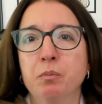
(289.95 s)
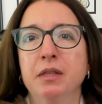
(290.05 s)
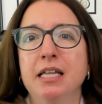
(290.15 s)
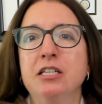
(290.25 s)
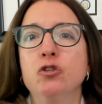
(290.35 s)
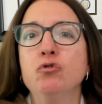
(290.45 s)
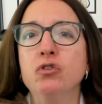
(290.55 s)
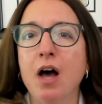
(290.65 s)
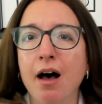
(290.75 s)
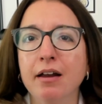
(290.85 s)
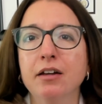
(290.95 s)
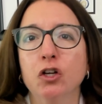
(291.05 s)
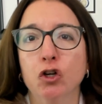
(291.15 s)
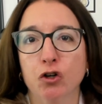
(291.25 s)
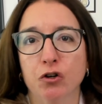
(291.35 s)
but they do
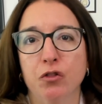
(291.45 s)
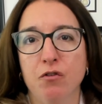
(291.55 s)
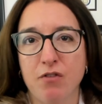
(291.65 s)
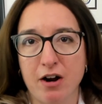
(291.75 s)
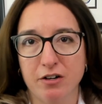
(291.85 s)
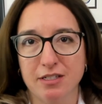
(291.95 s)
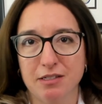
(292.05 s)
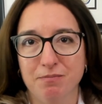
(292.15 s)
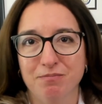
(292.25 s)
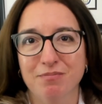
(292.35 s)
not cure the virus.